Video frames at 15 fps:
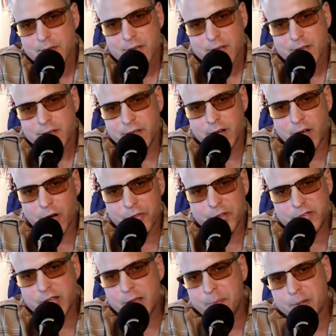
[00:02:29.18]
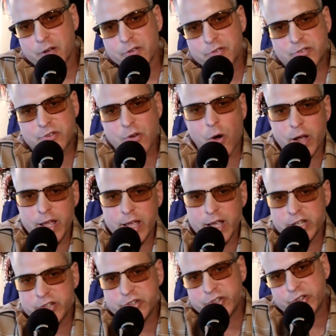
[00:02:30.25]
You know, the typical
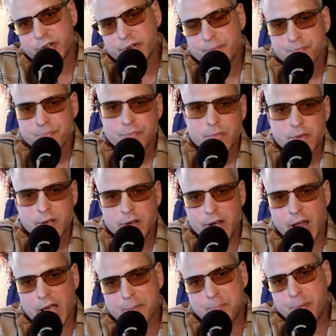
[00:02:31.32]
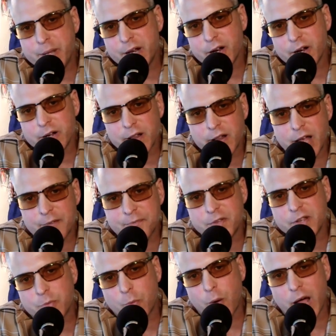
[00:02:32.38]
soy-ish, neckbeard,
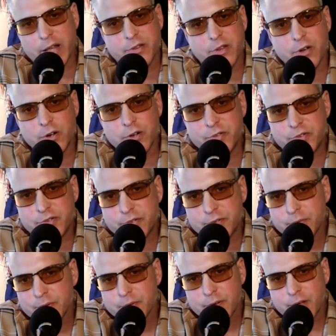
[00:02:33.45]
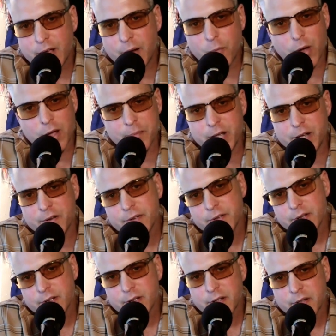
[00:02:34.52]
leftist white dudes and women,
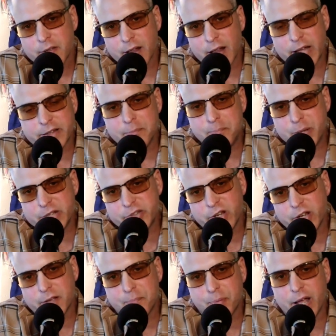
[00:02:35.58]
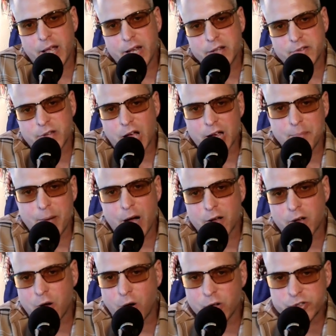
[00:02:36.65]
they like to bitch and complain and talk
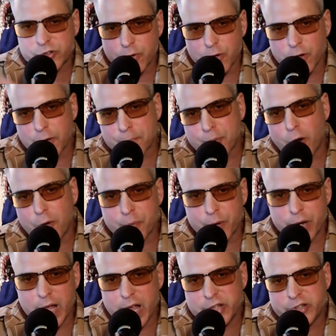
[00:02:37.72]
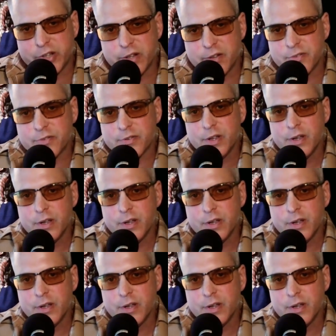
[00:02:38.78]
about cultural appropriations.